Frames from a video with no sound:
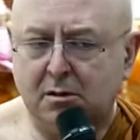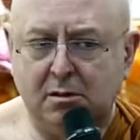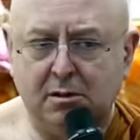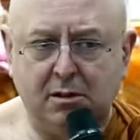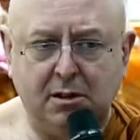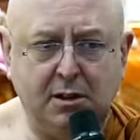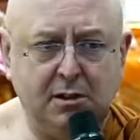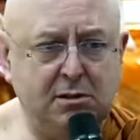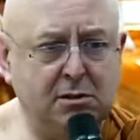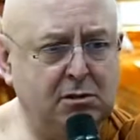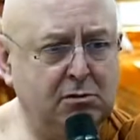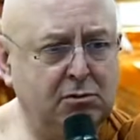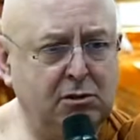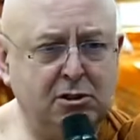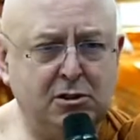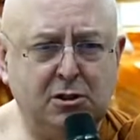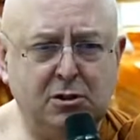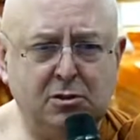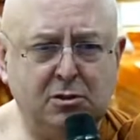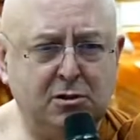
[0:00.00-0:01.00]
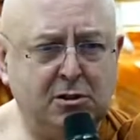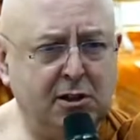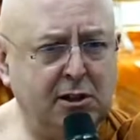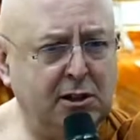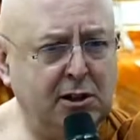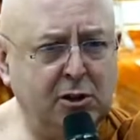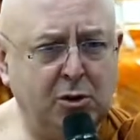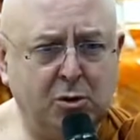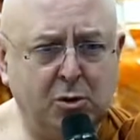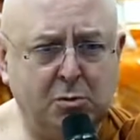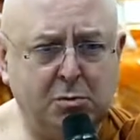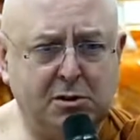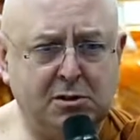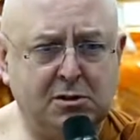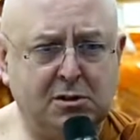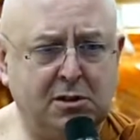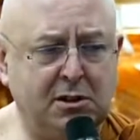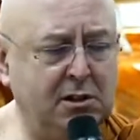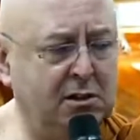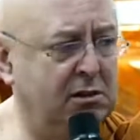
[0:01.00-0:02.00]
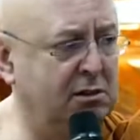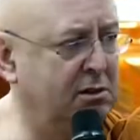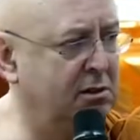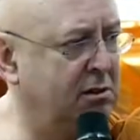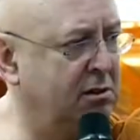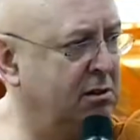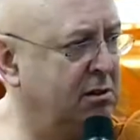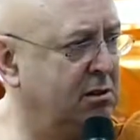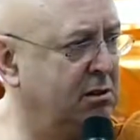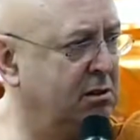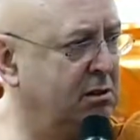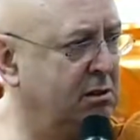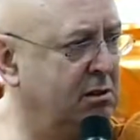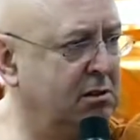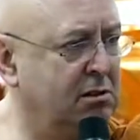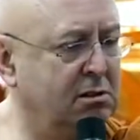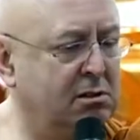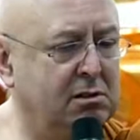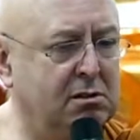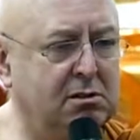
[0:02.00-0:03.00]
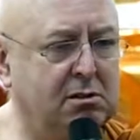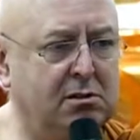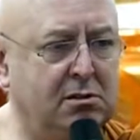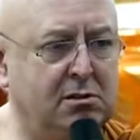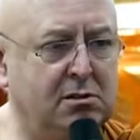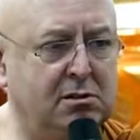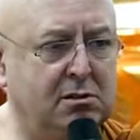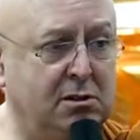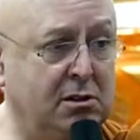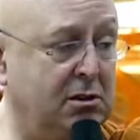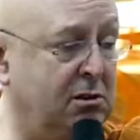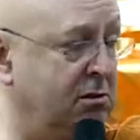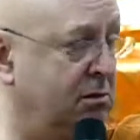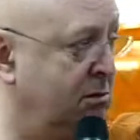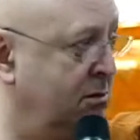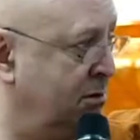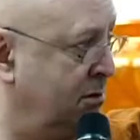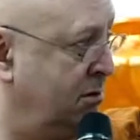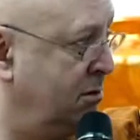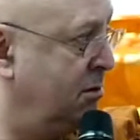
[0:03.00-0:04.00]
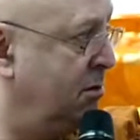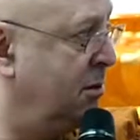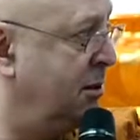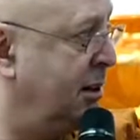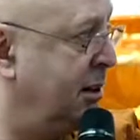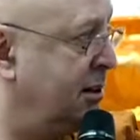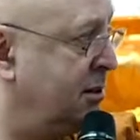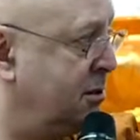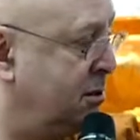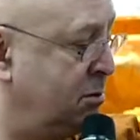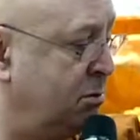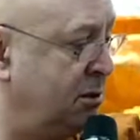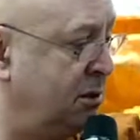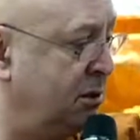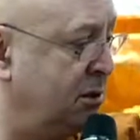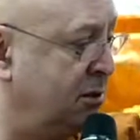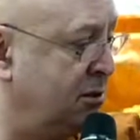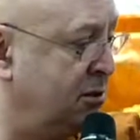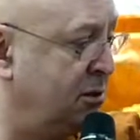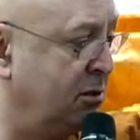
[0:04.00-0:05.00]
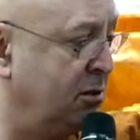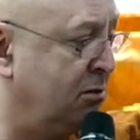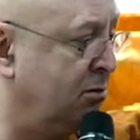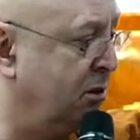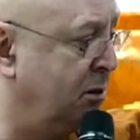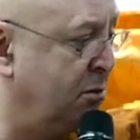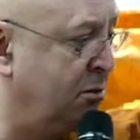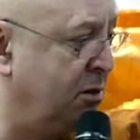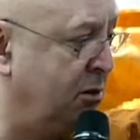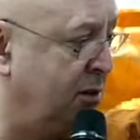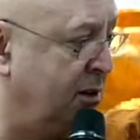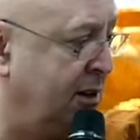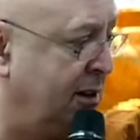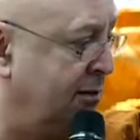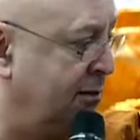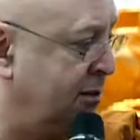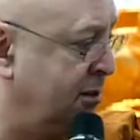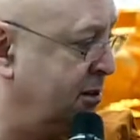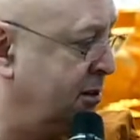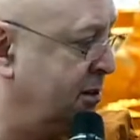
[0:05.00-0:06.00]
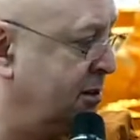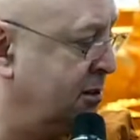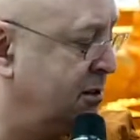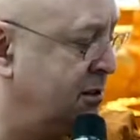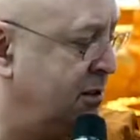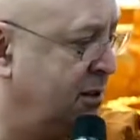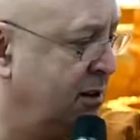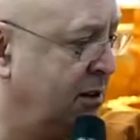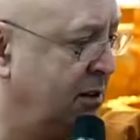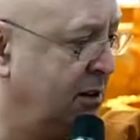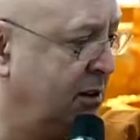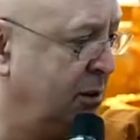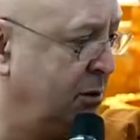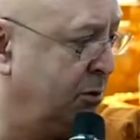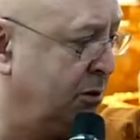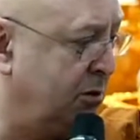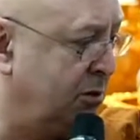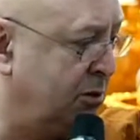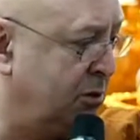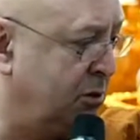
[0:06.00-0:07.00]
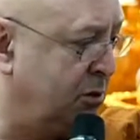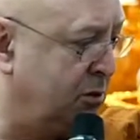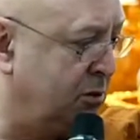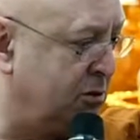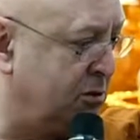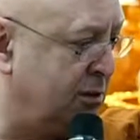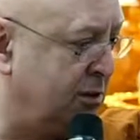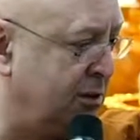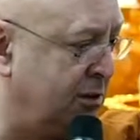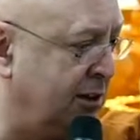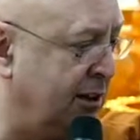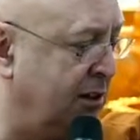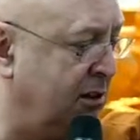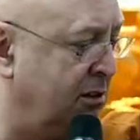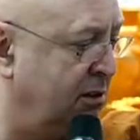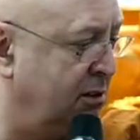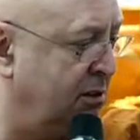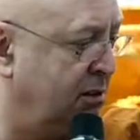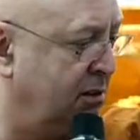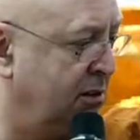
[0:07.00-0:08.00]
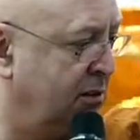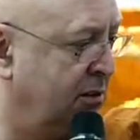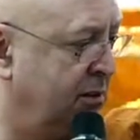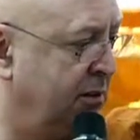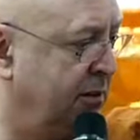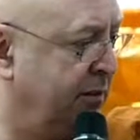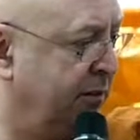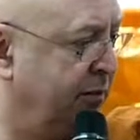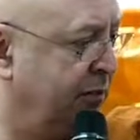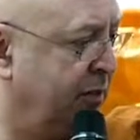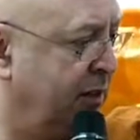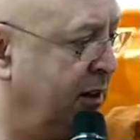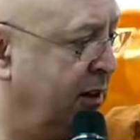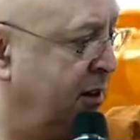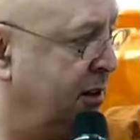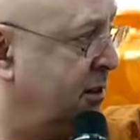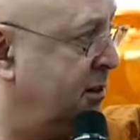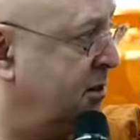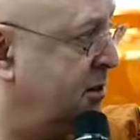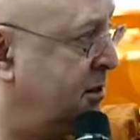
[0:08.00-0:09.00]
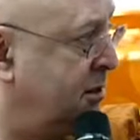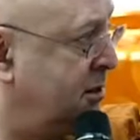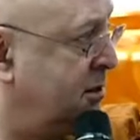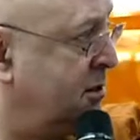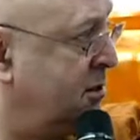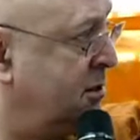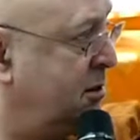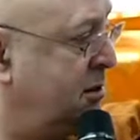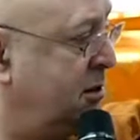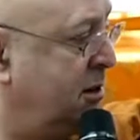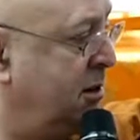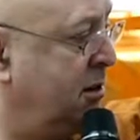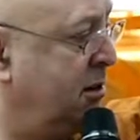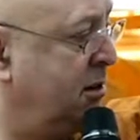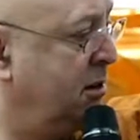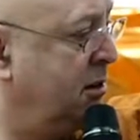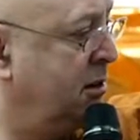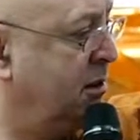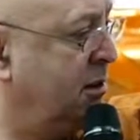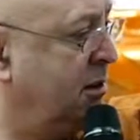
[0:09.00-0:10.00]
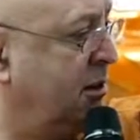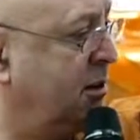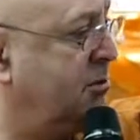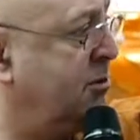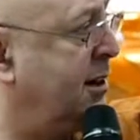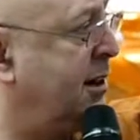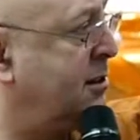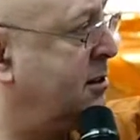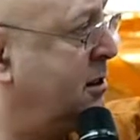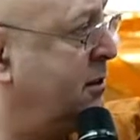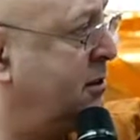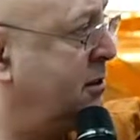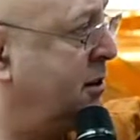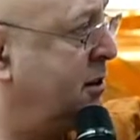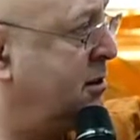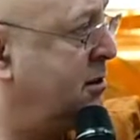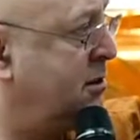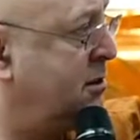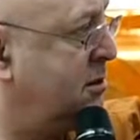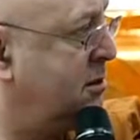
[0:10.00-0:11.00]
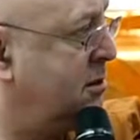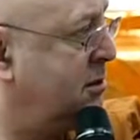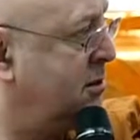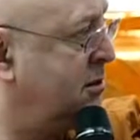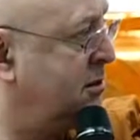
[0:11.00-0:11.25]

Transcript: It's reduced it enormously. So that's with, it's not cryptocurrencies which is causing death. It is just the attractiveness